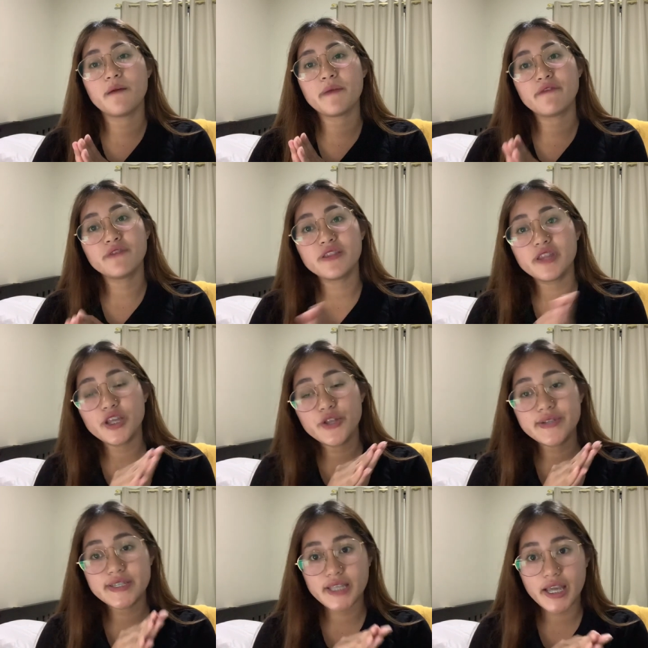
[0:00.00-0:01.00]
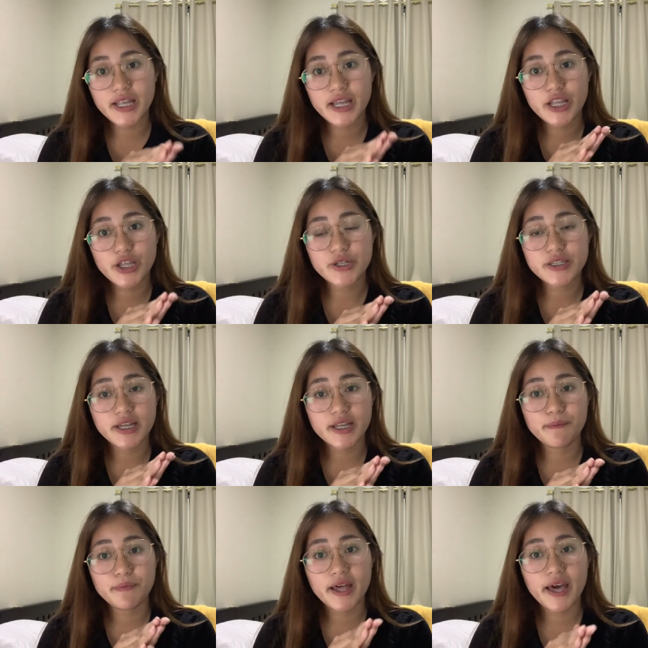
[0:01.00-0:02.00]
everything you state in your study
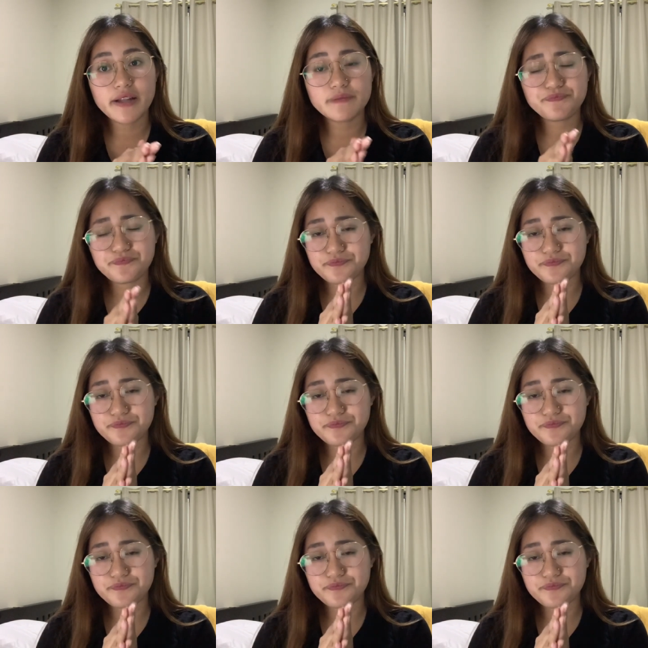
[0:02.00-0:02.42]
plan,